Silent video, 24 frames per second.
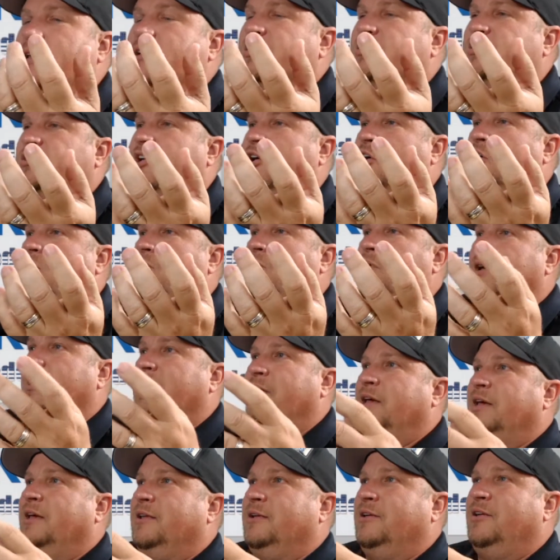so
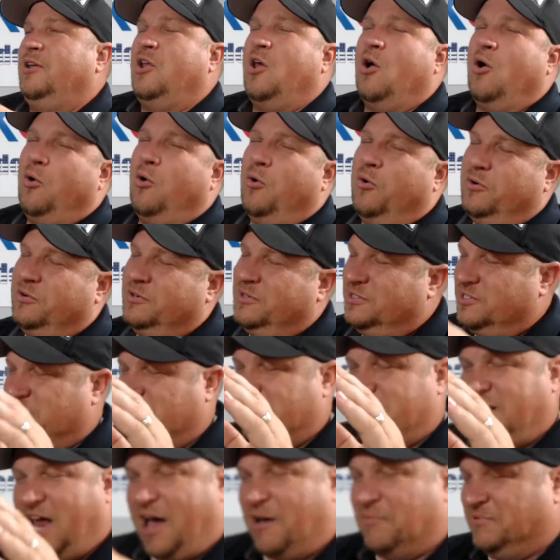no,
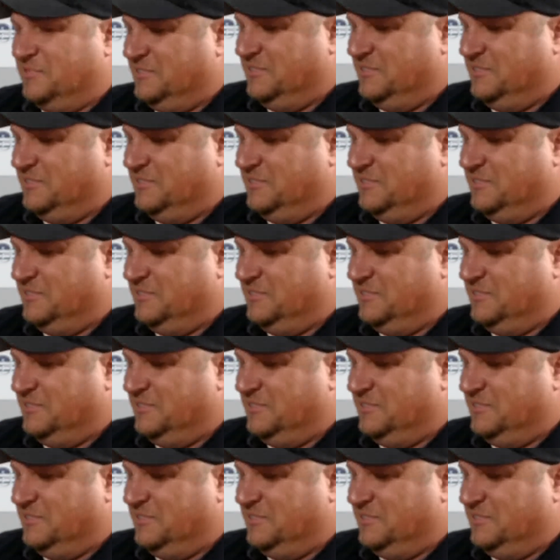stop.